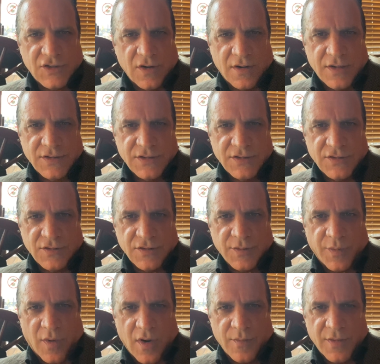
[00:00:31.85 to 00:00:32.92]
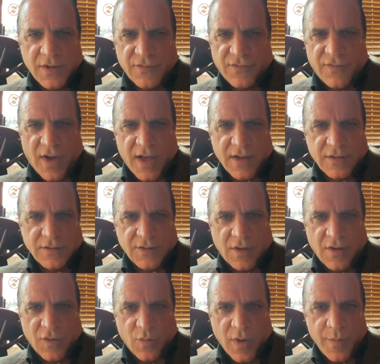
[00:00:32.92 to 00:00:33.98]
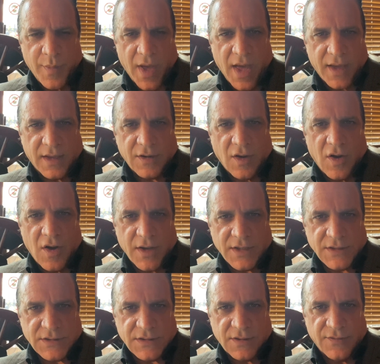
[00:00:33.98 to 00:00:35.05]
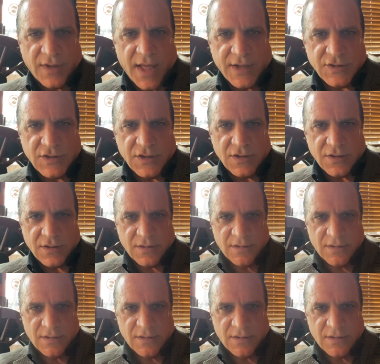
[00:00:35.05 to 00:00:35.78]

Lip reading: charges your department filed all the way back in August of last year.